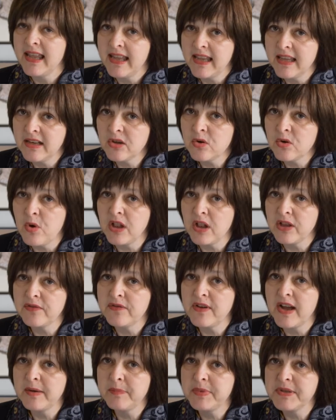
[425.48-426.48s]
in a
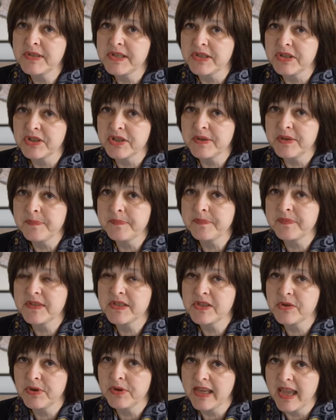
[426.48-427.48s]
qualified position,
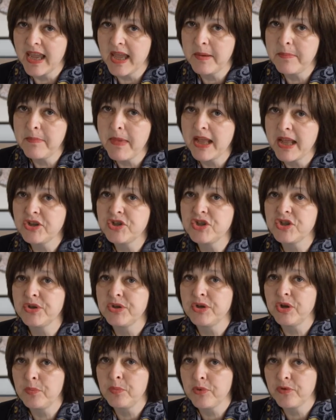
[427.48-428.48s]
so again,
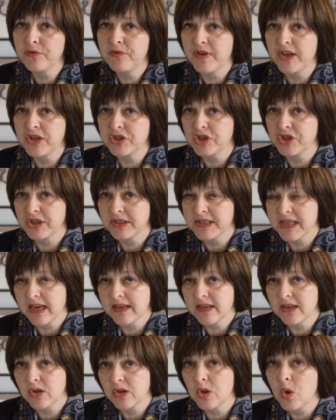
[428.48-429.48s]
managerial, professional,
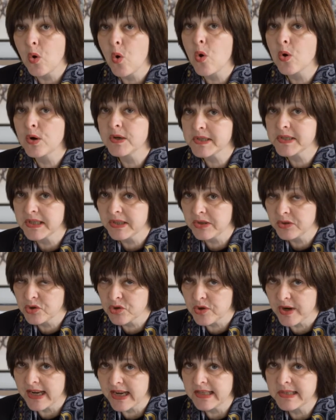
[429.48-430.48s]
technical, or skilled
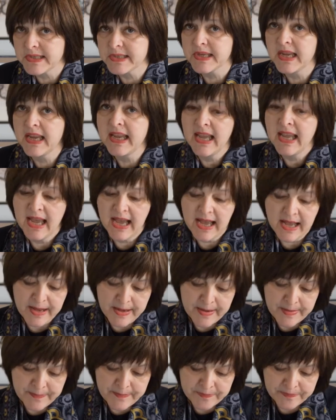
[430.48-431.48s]
trades,
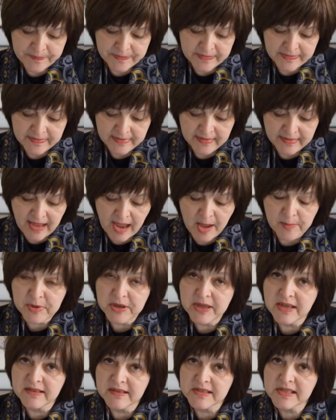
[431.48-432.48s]
um,
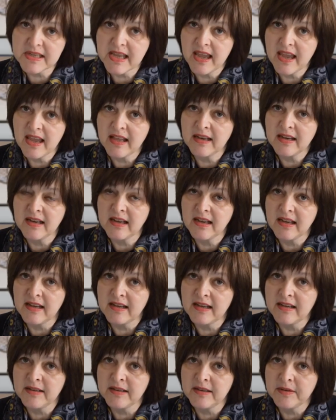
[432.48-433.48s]
applicants can
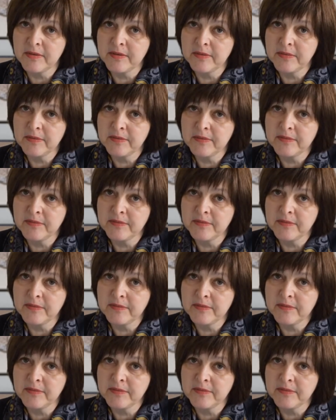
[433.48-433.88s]
uh,